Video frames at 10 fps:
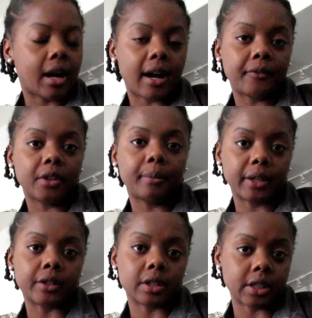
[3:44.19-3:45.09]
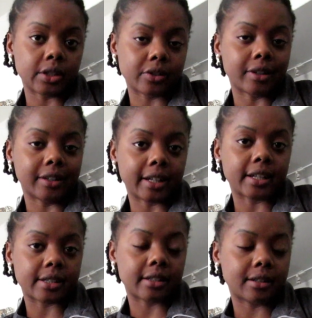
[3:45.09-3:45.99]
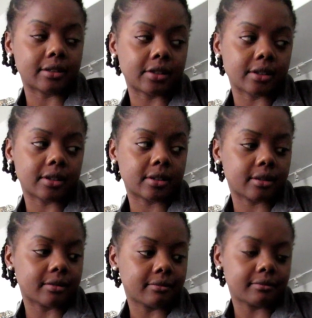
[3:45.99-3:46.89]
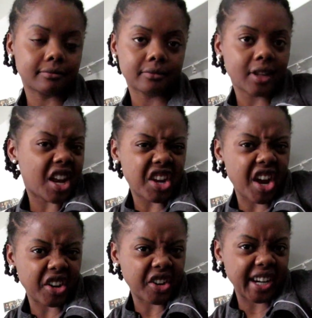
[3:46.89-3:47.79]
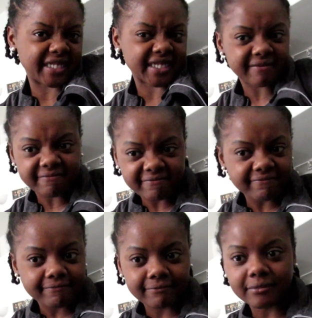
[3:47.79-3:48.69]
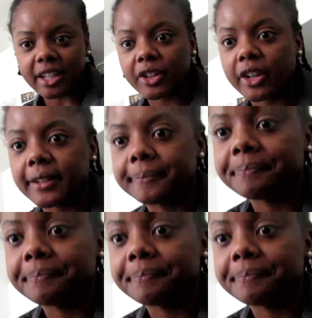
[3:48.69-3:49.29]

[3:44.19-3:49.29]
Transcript: I feel better than yesterday. Like I said, just not great, not great.